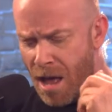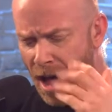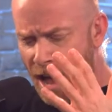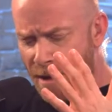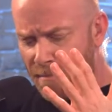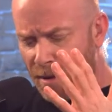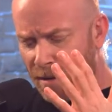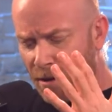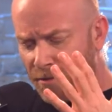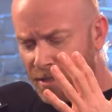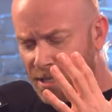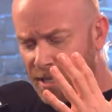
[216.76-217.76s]

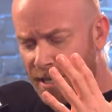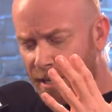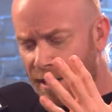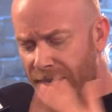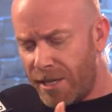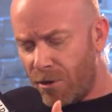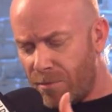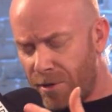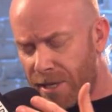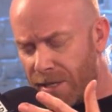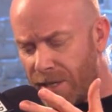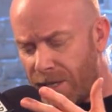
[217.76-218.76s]
Obviously, illegal
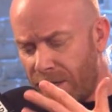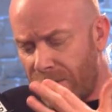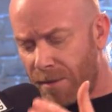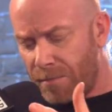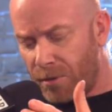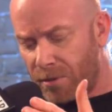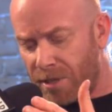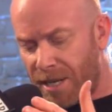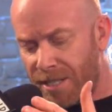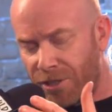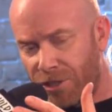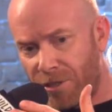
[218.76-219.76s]
breeding and the
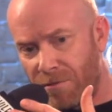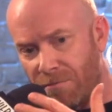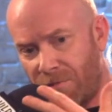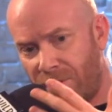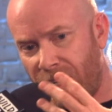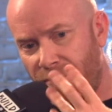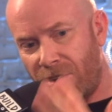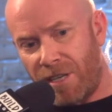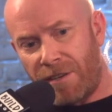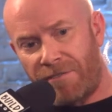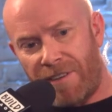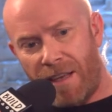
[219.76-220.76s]
importation can
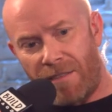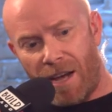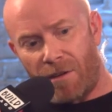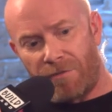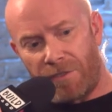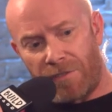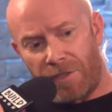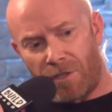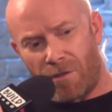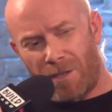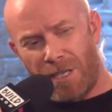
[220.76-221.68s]
really affect the health of a dog.